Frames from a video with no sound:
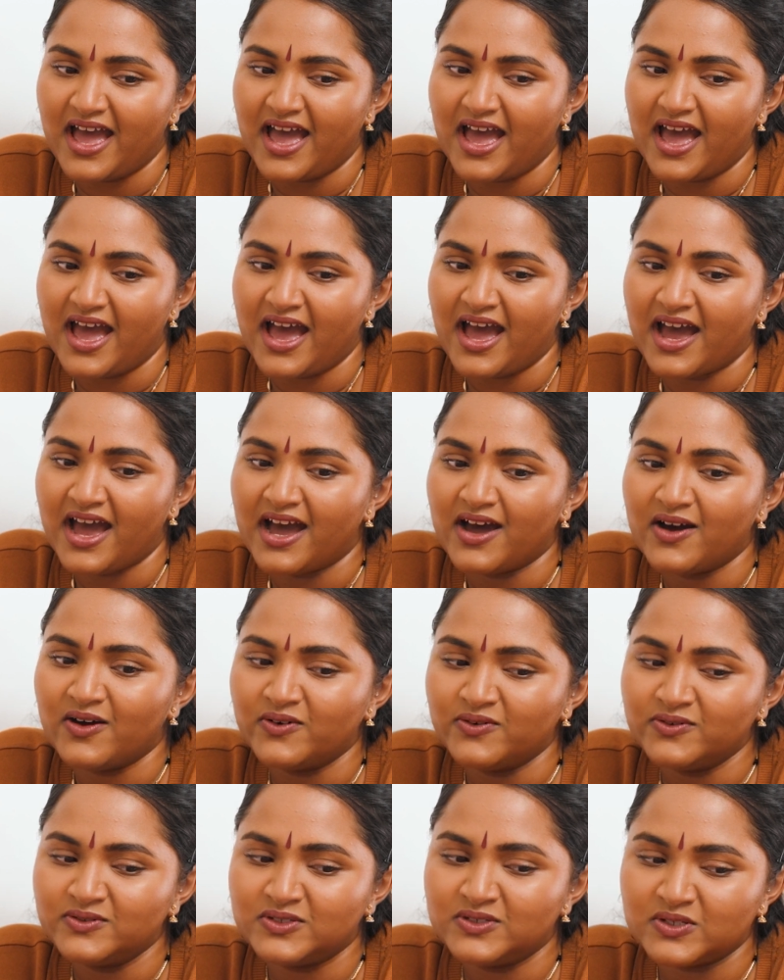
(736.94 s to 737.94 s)

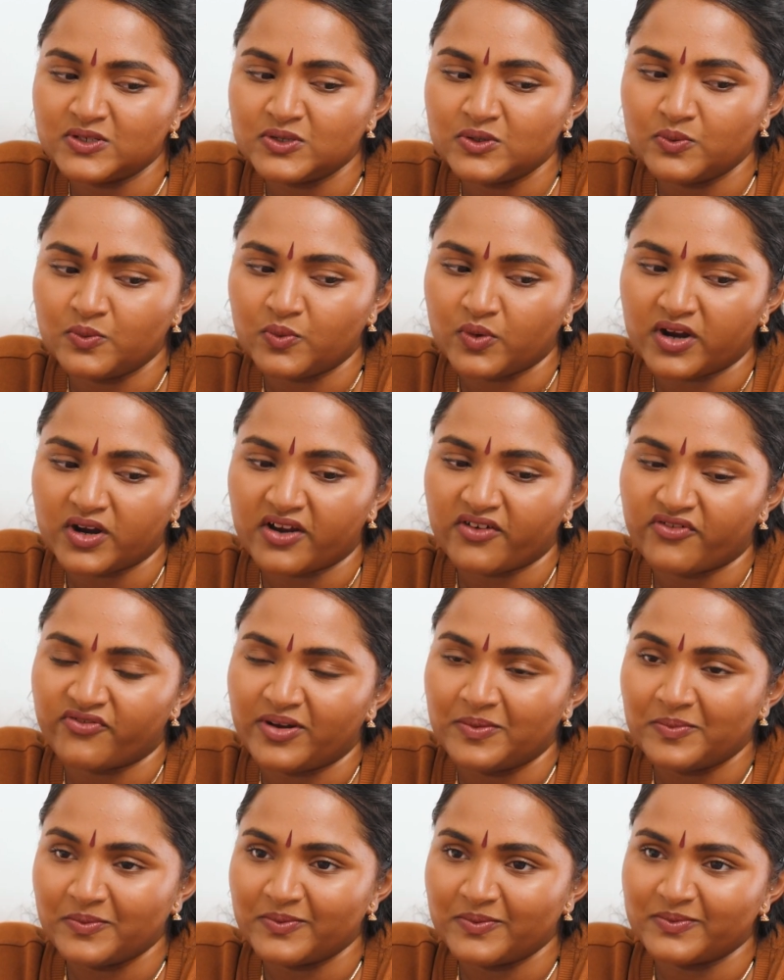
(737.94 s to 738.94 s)
How do you work
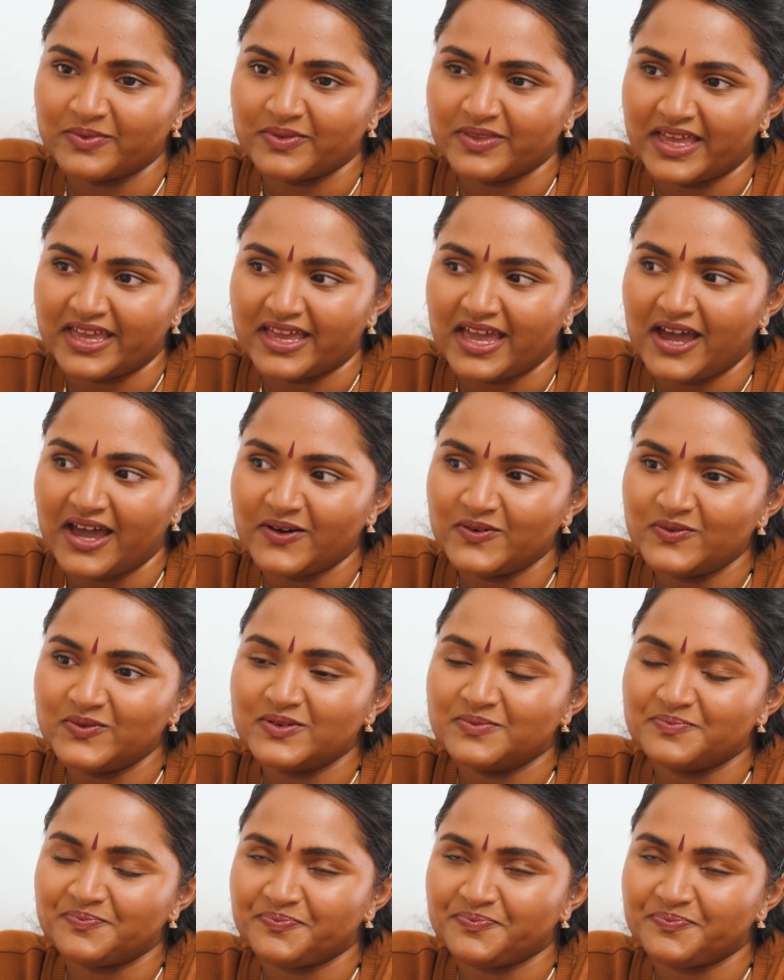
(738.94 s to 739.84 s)
from, like, how